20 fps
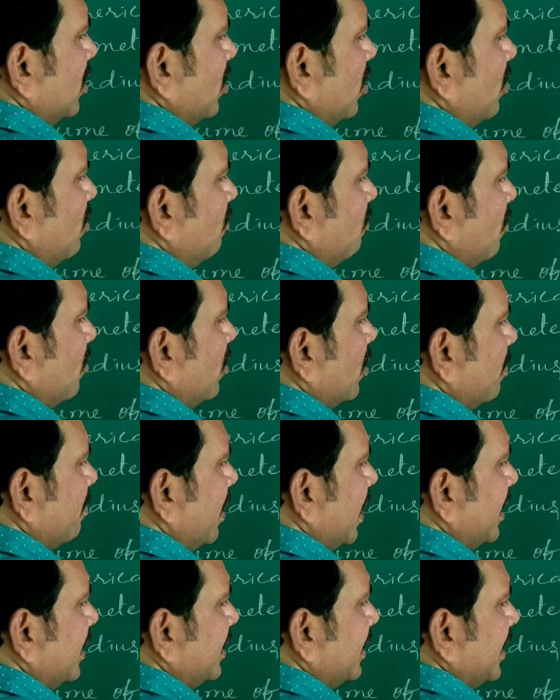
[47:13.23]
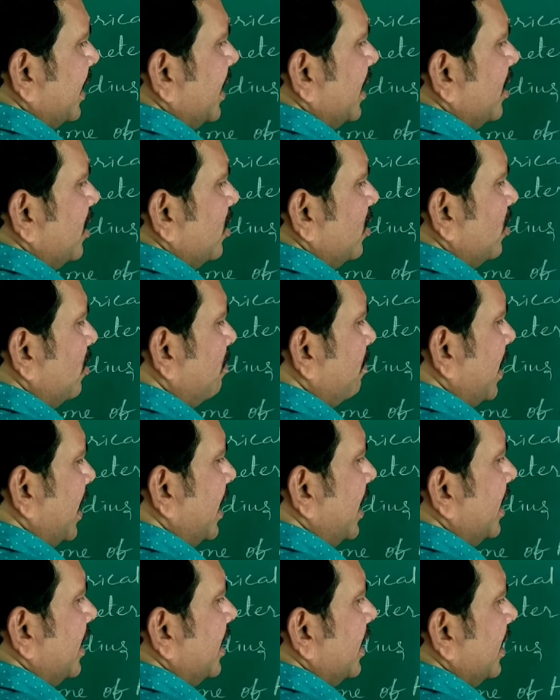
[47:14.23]
is equal to 4 by 3 into
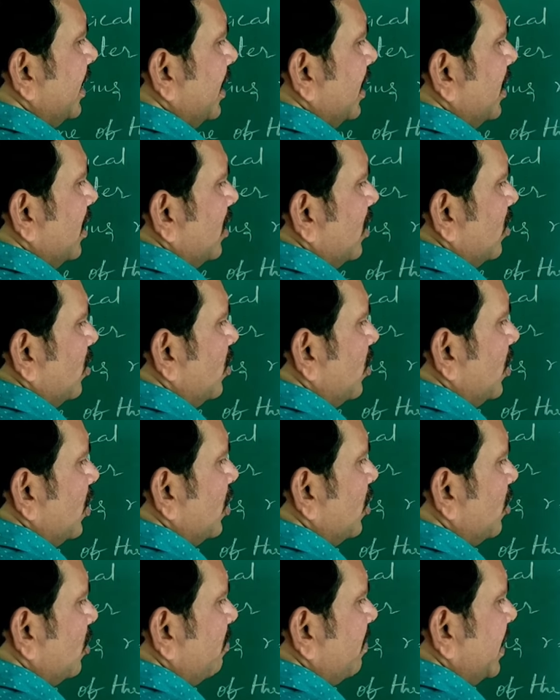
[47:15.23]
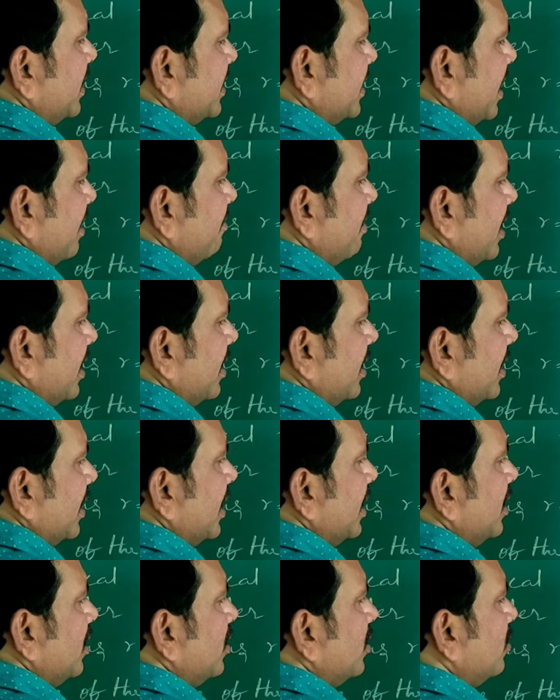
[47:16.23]
pi and 22 by 7
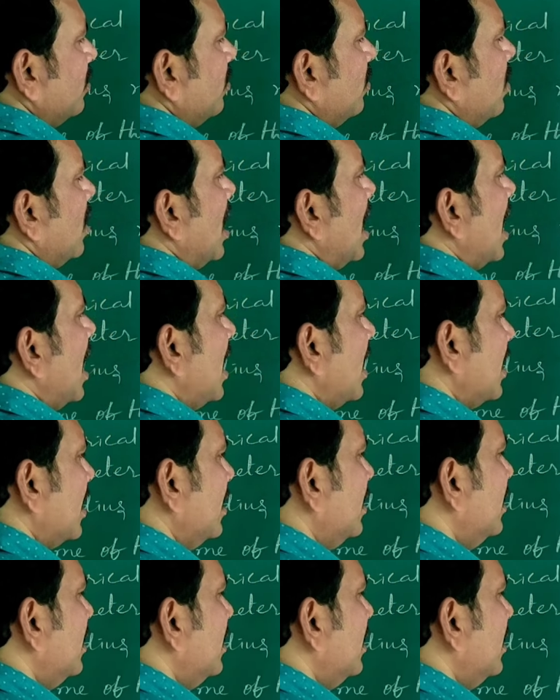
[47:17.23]
into r.